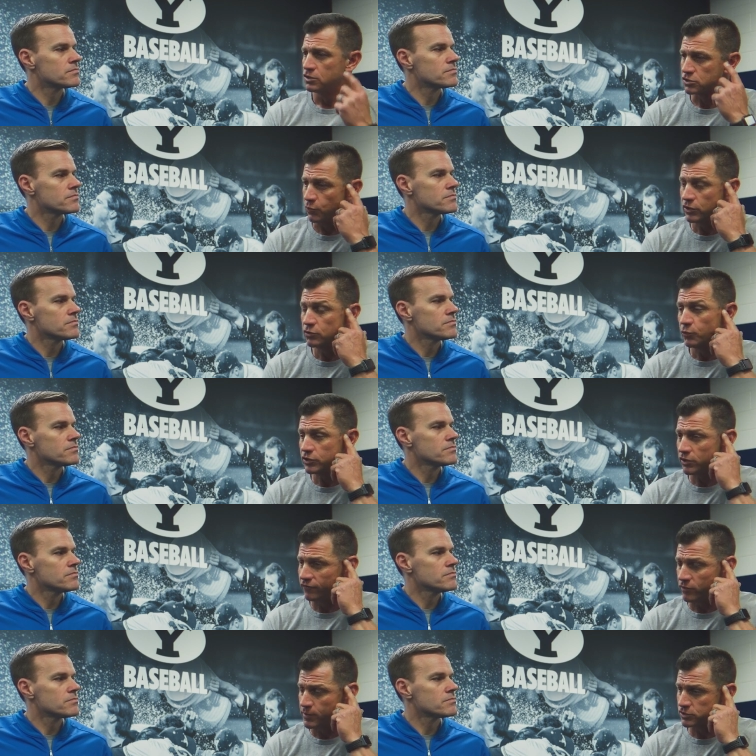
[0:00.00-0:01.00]
Speaker 1: So we, we do
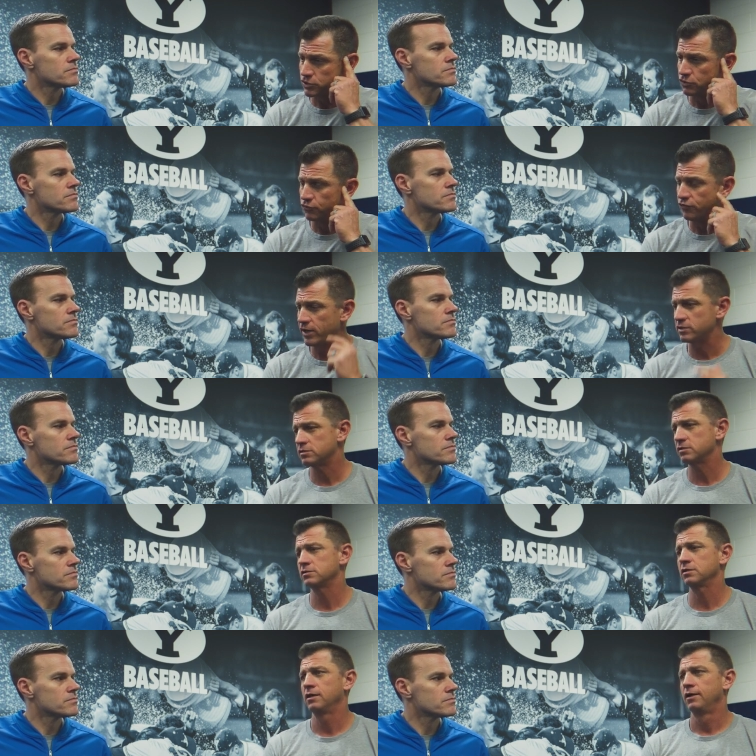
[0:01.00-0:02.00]
have a bunch of new
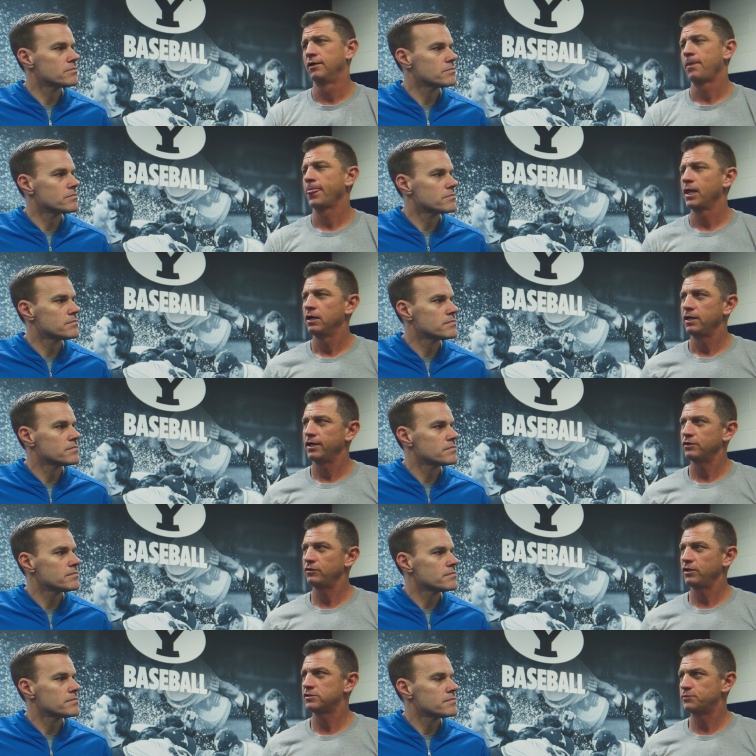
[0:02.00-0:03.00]
faces.
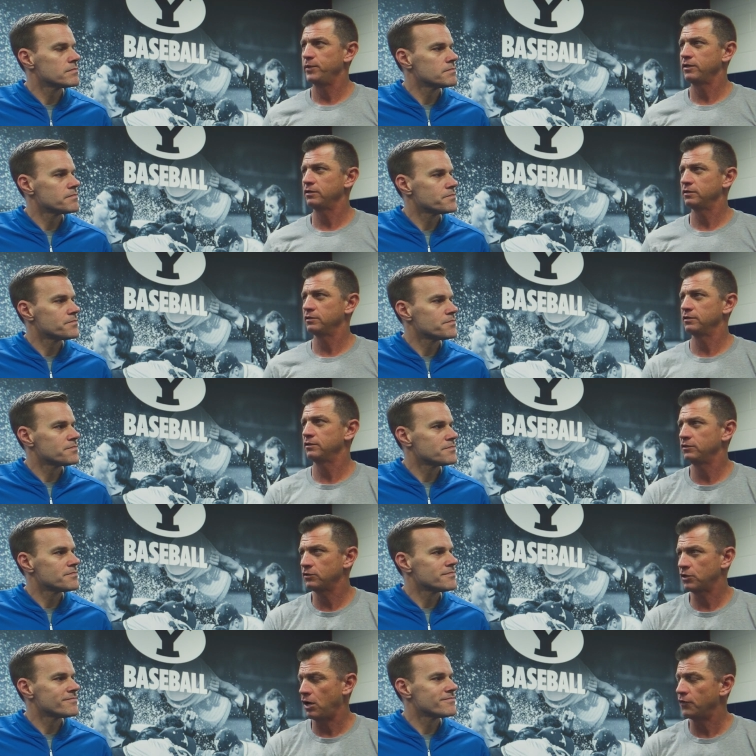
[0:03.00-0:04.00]
It, has been
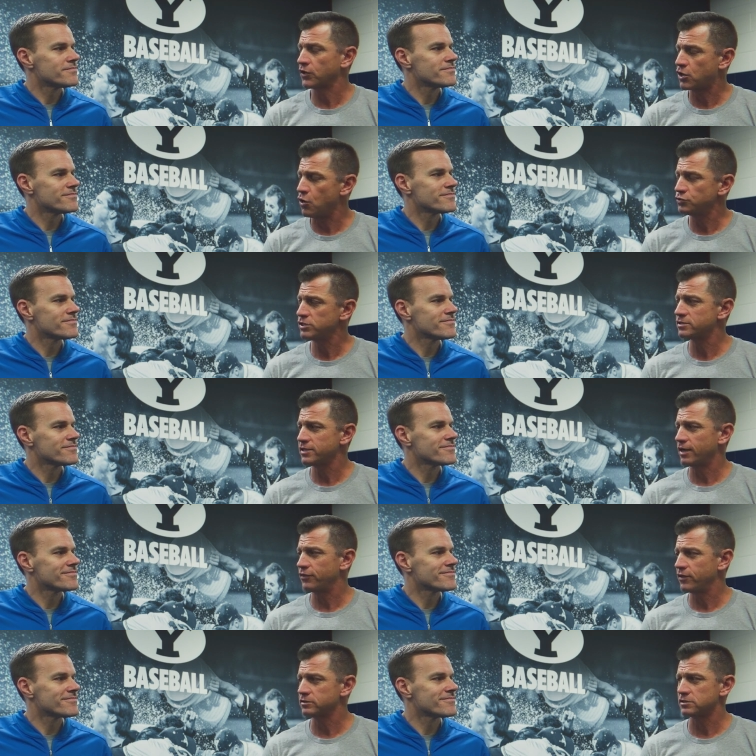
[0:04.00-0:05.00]
on the coaching side
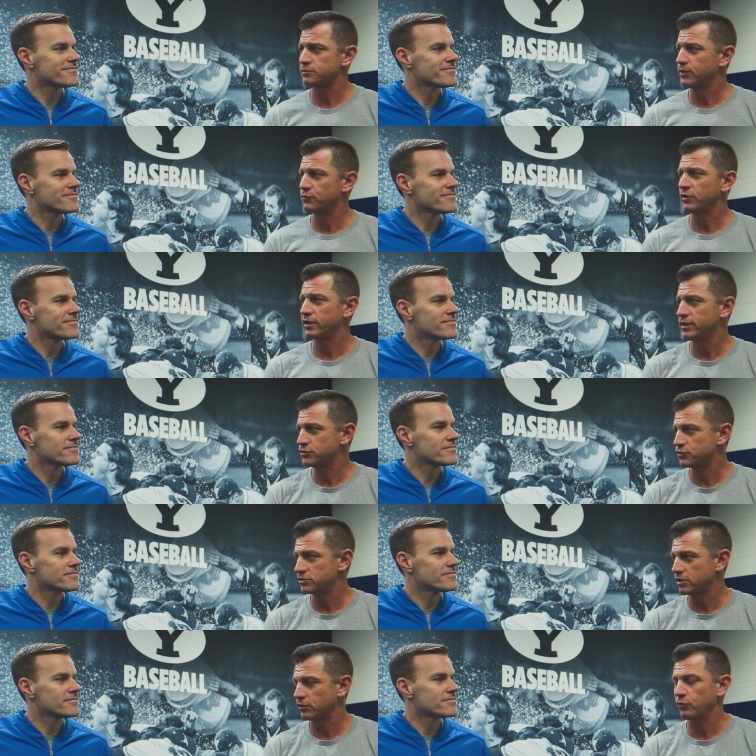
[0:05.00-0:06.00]
of things. It's been really
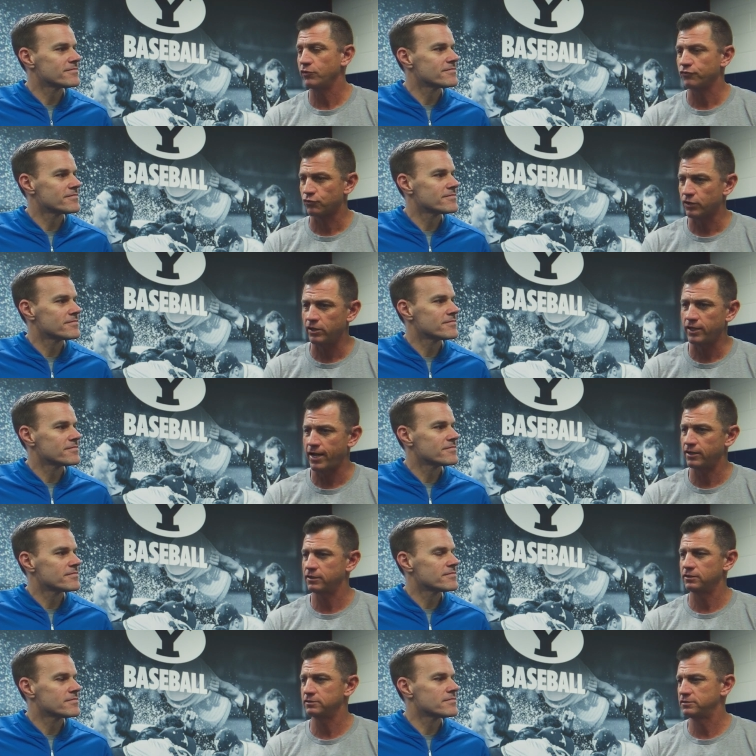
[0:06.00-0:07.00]
interesting. We've really
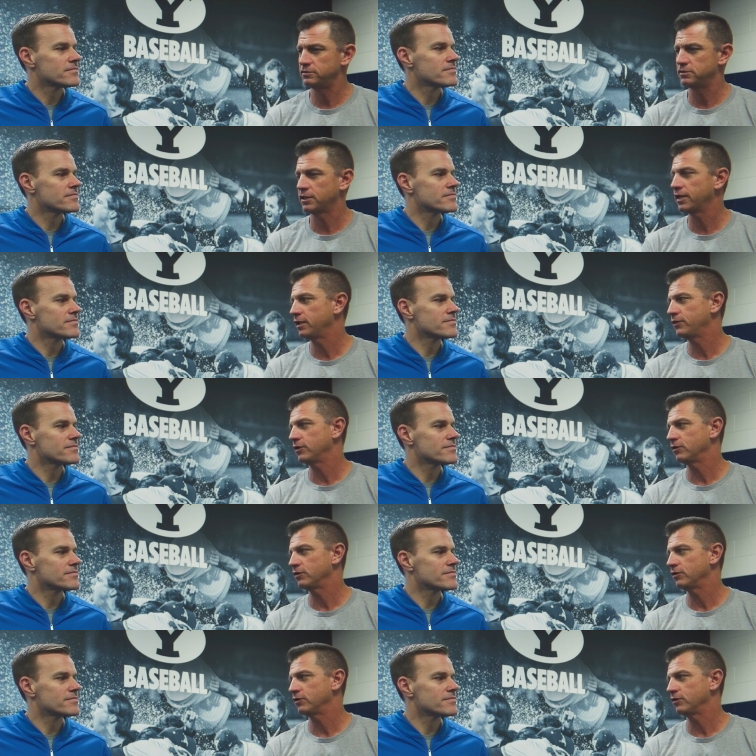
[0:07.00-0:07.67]
had to, to get in